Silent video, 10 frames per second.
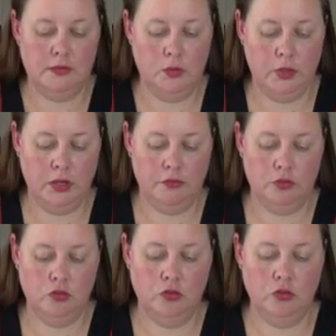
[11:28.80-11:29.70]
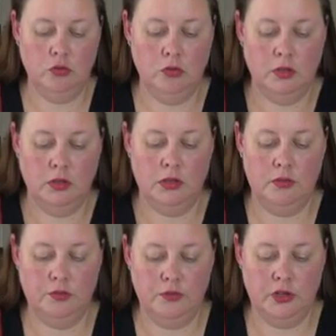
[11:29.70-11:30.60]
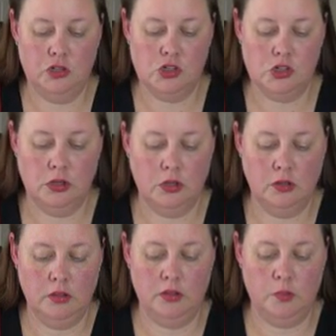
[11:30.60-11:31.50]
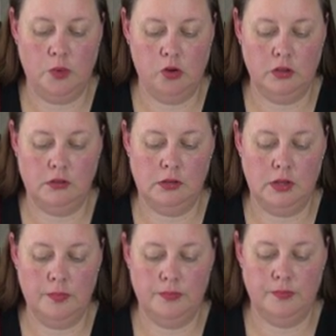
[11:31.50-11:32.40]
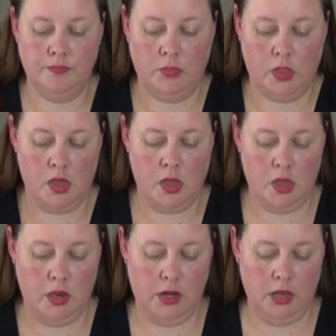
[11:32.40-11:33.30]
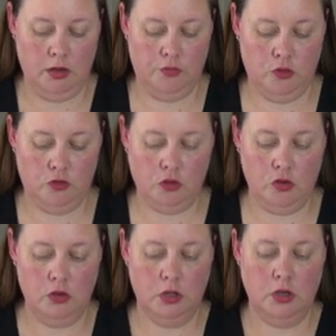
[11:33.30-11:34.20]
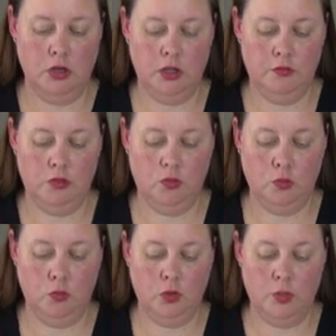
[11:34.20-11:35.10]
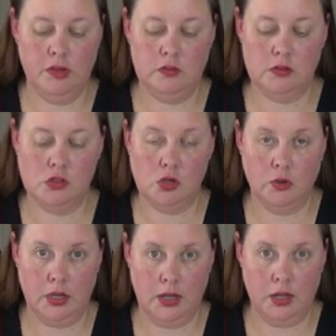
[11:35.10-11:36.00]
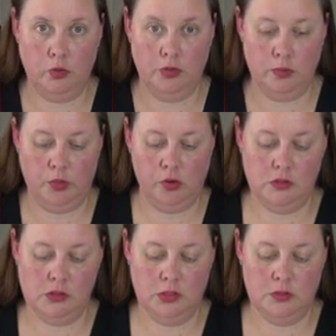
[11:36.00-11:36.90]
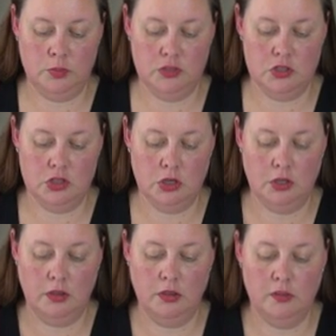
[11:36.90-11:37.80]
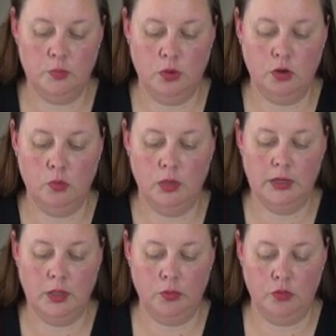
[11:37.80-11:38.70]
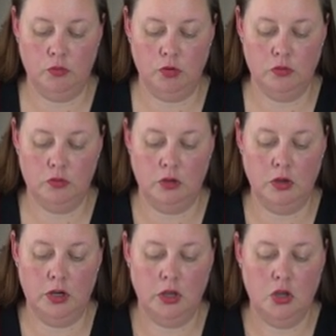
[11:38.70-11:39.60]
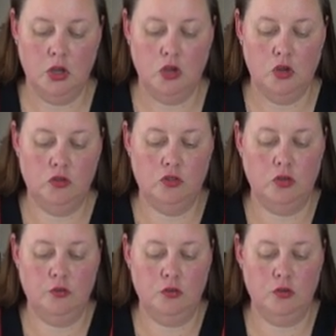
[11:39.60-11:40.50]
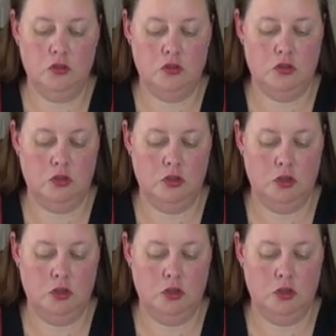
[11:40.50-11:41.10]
thing we have to do is finish this pocket seam. Now if you commence to sew it now with the pockets in this position, this pocket will end up on the wrong side. So first